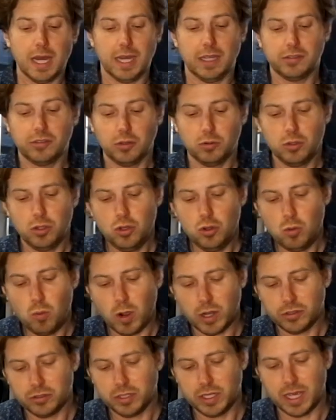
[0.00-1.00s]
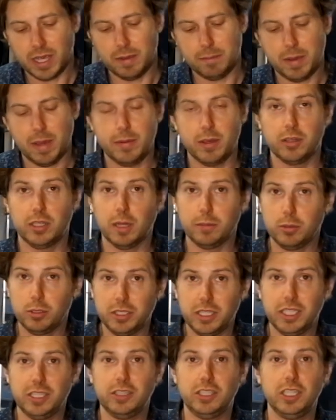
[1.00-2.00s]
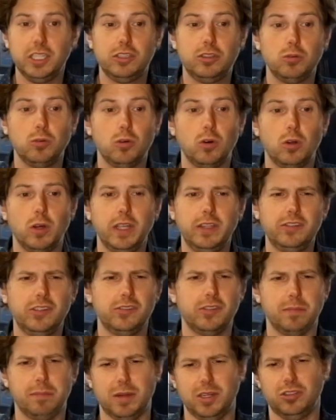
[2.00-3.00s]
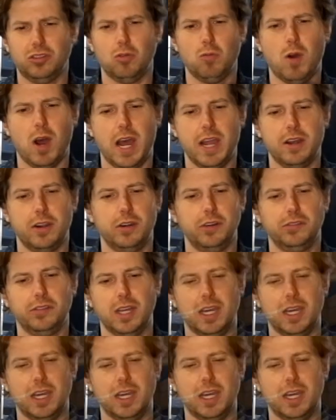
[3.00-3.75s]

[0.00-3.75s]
So you want to get maybe a WDT tool. It's just a bunch of wires